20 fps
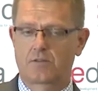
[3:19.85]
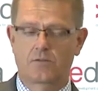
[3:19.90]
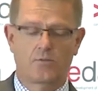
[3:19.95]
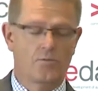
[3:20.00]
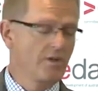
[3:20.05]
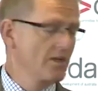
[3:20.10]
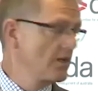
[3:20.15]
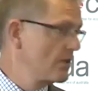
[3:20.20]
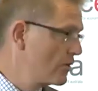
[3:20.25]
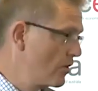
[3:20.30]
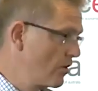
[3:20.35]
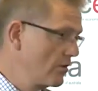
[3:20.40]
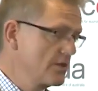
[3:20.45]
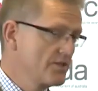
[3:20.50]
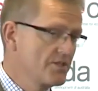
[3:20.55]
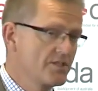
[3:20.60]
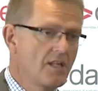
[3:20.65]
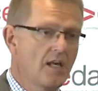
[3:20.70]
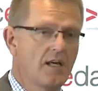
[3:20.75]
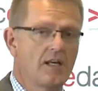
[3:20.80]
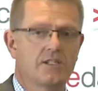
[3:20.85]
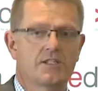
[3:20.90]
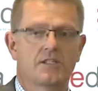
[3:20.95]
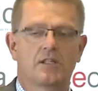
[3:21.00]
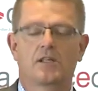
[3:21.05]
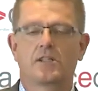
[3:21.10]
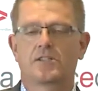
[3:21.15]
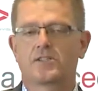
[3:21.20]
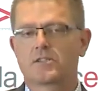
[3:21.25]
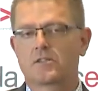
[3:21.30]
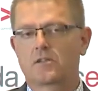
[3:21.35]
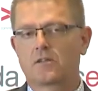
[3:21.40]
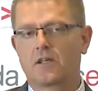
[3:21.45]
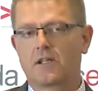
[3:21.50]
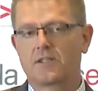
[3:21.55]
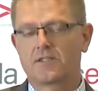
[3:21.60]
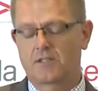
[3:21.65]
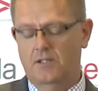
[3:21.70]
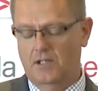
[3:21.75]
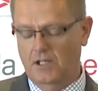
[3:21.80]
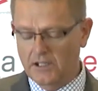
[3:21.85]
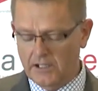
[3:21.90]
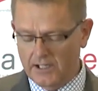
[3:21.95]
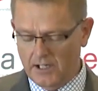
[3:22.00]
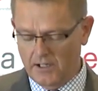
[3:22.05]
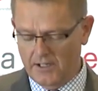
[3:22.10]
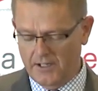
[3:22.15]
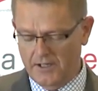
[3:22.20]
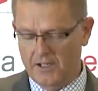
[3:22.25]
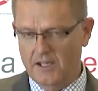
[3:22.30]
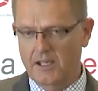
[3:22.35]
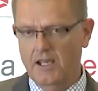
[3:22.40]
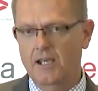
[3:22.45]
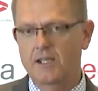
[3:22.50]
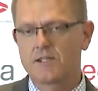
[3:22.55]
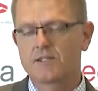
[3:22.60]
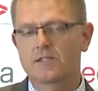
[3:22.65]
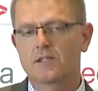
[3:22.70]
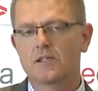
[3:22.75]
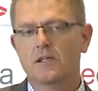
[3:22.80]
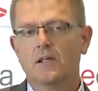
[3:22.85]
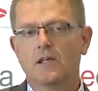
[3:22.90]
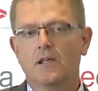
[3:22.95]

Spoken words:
We acknowledge that. It's clearly the case.